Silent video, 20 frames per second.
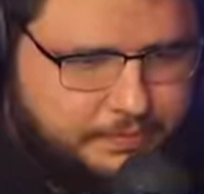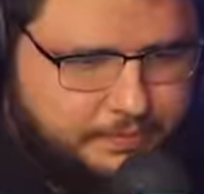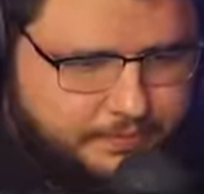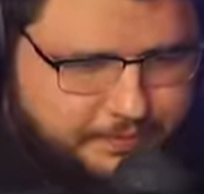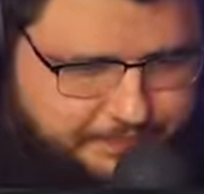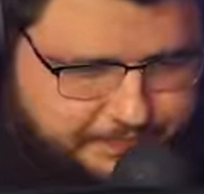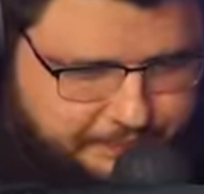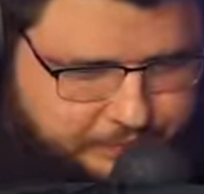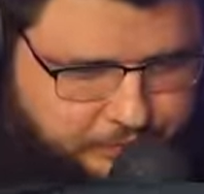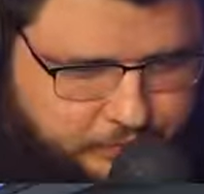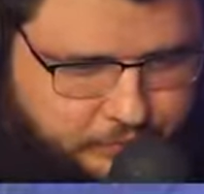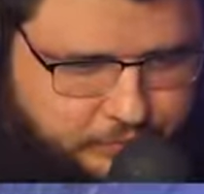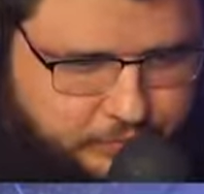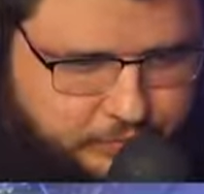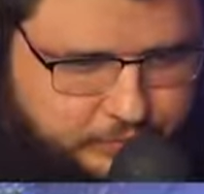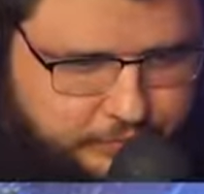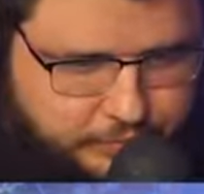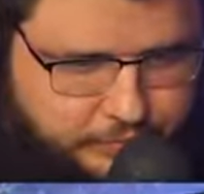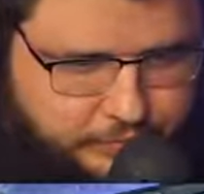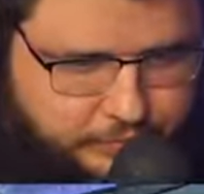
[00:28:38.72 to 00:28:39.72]
It's not in.
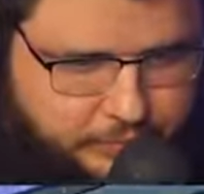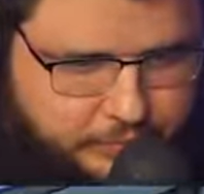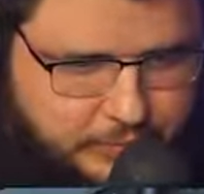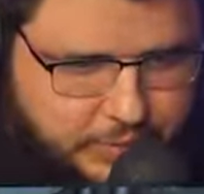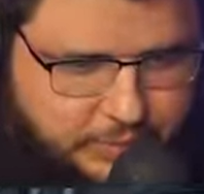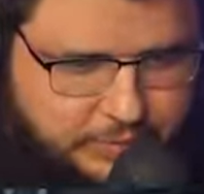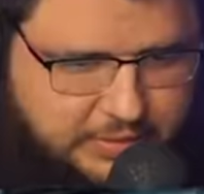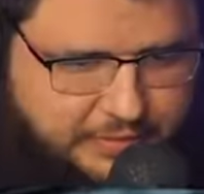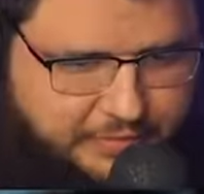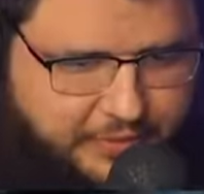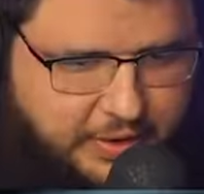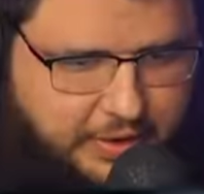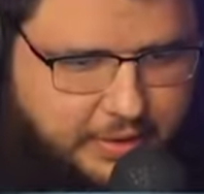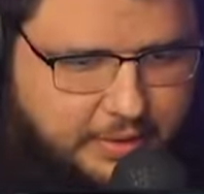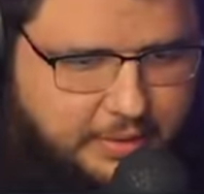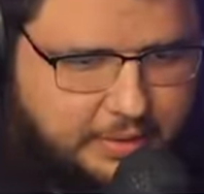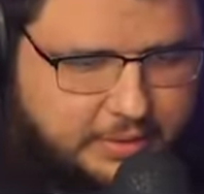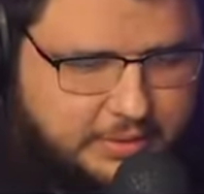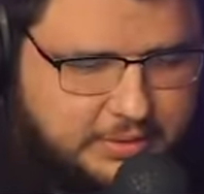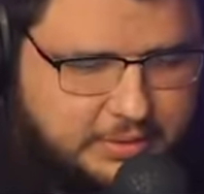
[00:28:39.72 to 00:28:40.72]
It was a fake.
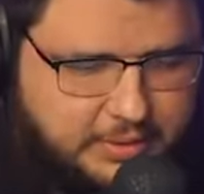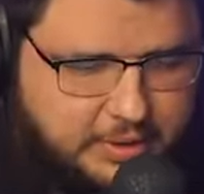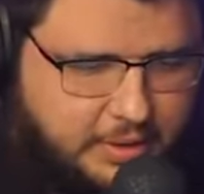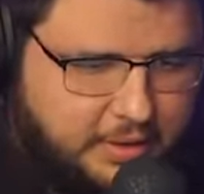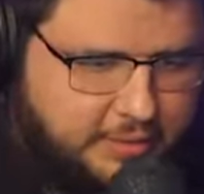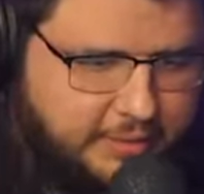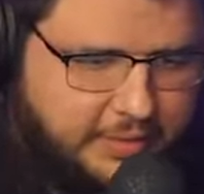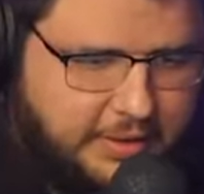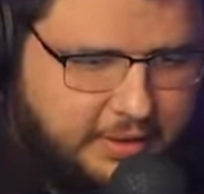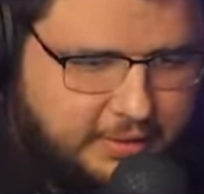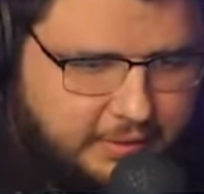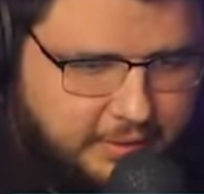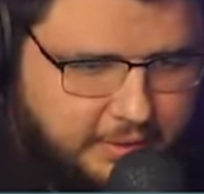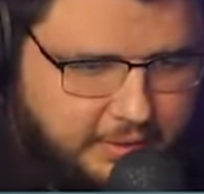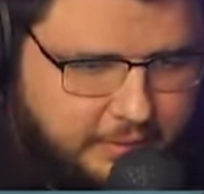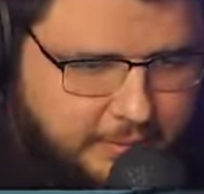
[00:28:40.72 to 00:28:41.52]
It was a fake bit.